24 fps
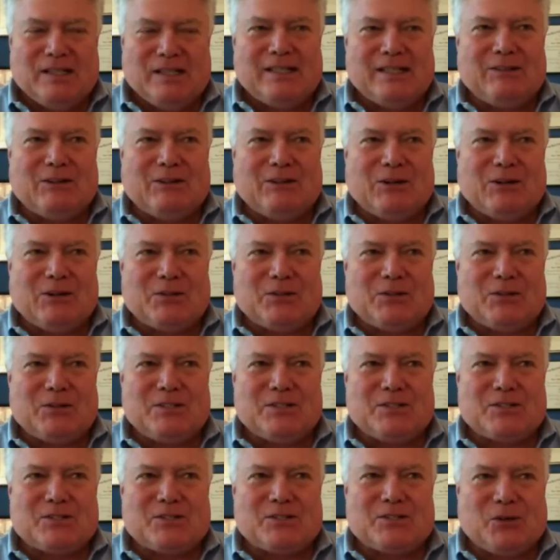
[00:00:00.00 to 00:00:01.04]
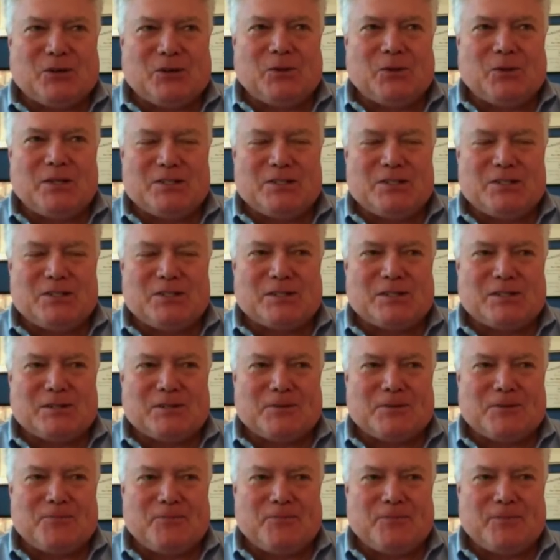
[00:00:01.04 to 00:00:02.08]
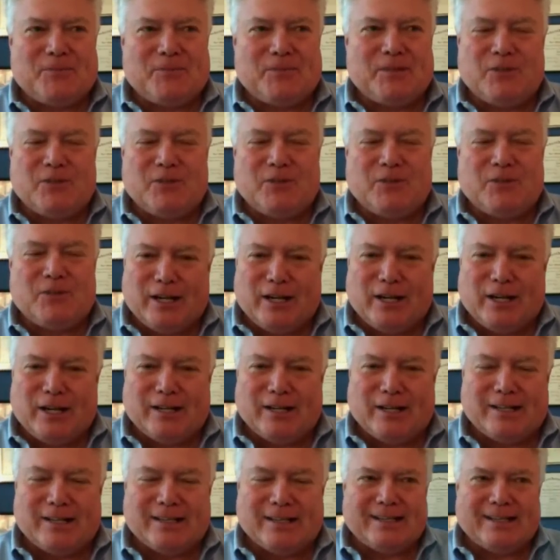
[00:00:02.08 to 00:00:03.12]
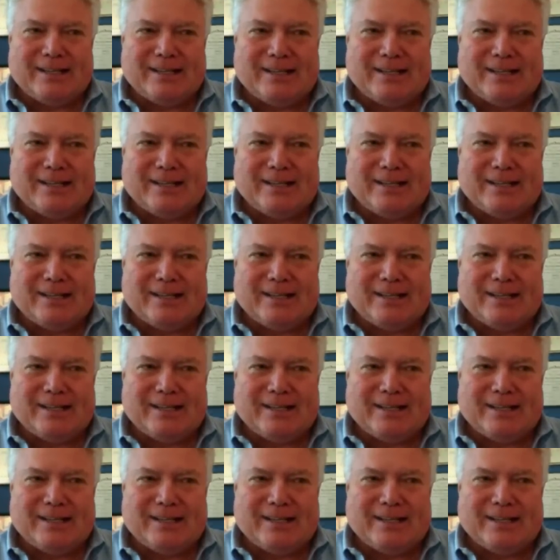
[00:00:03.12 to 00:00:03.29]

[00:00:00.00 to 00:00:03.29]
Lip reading: is always invigorating. And